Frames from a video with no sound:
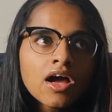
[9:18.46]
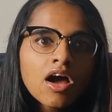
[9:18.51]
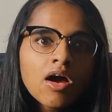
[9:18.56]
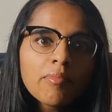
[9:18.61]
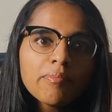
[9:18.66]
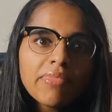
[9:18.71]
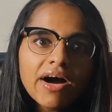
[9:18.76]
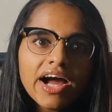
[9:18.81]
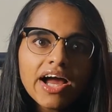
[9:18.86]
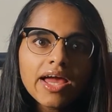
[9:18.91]

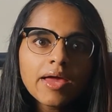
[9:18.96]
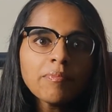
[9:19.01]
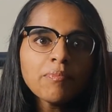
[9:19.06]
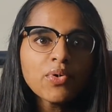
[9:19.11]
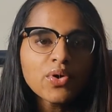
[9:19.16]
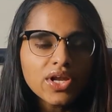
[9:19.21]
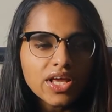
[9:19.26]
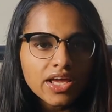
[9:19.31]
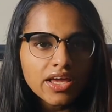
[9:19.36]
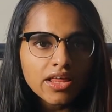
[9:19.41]
by
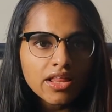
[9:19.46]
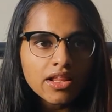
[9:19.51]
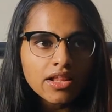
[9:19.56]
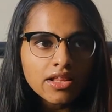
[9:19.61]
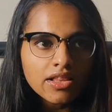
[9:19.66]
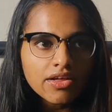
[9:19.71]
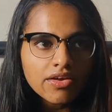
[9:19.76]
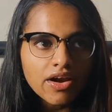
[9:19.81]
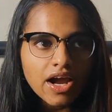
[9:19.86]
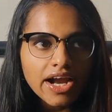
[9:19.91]
putting
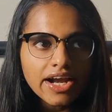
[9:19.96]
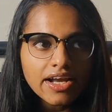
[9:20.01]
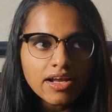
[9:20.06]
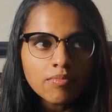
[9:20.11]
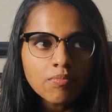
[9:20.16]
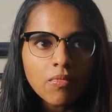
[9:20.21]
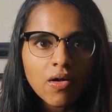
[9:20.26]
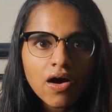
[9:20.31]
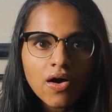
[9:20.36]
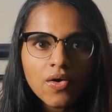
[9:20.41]
in the right
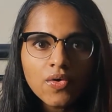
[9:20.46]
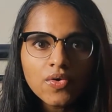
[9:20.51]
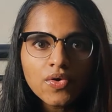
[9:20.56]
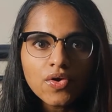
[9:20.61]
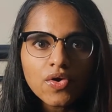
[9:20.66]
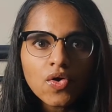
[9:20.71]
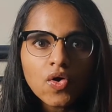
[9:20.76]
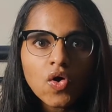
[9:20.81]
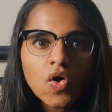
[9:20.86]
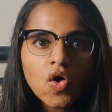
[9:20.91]
amount
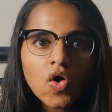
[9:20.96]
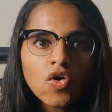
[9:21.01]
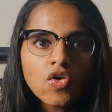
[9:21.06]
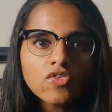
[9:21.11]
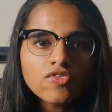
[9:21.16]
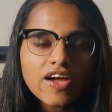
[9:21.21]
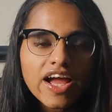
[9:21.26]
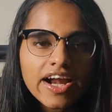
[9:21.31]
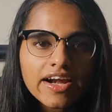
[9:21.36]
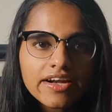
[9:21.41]

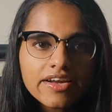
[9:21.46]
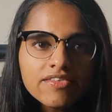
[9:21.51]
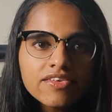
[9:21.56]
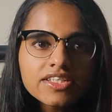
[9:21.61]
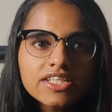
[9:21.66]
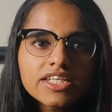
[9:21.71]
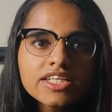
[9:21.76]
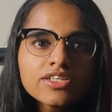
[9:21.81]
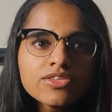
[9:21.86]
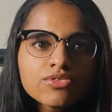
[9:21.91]
of
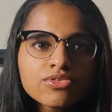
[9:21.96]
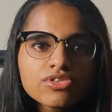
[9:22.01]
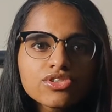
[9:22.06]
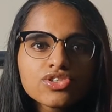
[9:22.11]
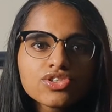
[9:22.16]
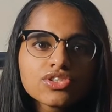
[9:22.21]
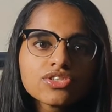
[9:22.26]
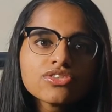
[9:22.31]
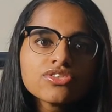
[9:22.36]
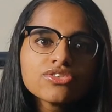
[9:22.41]
activity,
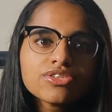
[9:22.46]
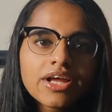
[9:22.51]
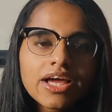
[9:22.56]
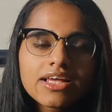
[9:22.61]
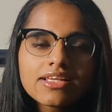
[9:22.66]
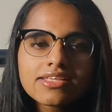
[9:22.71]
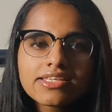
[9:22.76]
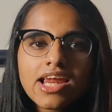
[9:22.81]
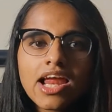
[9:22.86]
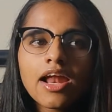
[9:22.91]
nutrition,
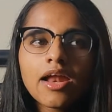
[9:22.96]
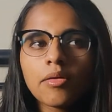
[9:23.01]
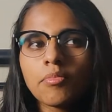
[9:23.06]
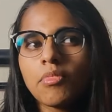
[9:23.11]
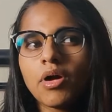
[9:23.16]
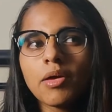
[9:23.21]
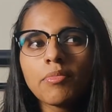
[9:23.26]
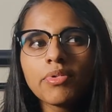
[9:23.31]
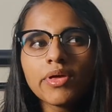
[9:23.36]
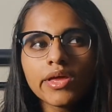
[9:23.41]
rest, and
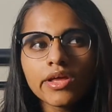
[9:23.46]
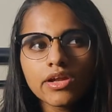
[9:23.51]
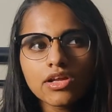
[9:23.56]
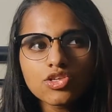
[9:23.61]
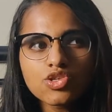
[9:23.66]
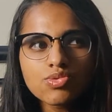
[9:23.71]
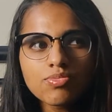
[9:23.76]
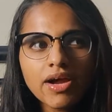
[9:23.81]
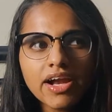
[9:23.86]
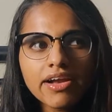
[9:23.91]
by being
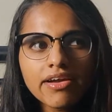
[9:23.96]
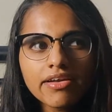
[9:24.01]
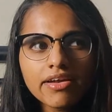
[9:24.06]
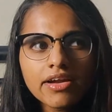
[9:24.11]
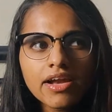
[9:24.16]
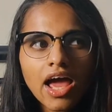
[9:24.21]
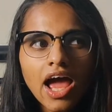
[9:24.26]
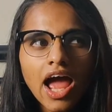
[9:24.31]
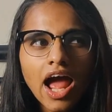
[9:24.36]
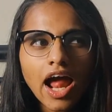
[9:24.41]

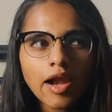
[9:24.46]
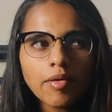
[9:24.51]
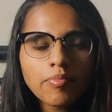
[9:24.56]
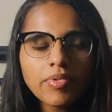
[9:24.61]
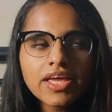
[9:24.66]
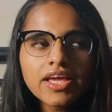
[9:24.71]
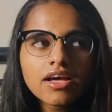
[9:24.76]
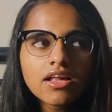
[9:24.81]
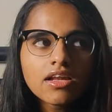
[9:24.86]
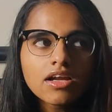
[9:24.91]
regimented and
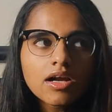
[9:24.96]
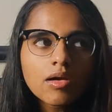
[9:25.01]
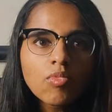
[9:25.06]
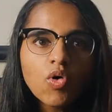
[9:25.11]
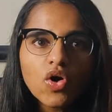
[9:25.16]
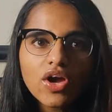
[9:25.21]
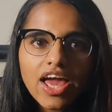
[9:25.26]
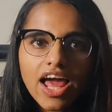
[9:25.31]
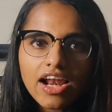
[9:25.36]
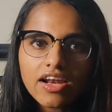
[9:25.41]
being a little
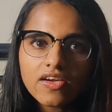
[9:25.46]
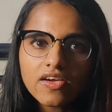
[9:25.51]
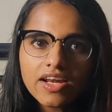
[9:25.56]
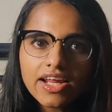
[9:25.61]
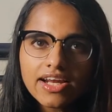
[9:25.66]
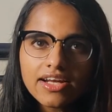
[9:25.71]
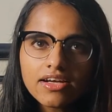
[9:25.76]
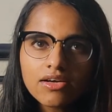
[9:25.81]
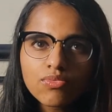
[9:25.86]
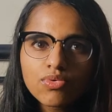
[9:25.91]
more
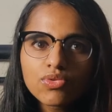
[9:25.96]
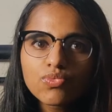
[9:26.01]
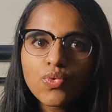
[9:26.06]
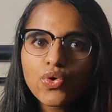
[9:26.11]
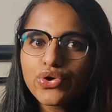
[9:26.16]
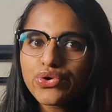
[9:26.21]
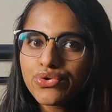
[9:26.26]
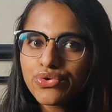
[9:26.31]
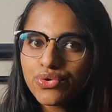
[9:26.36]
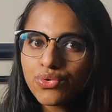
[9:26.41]
calculated with
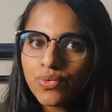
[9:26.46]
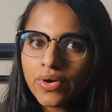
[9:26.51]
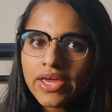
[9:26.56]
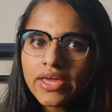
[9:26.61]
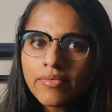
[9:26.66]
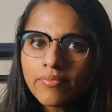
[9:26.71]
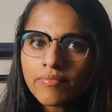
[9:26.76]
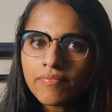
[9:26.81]
what you're doing.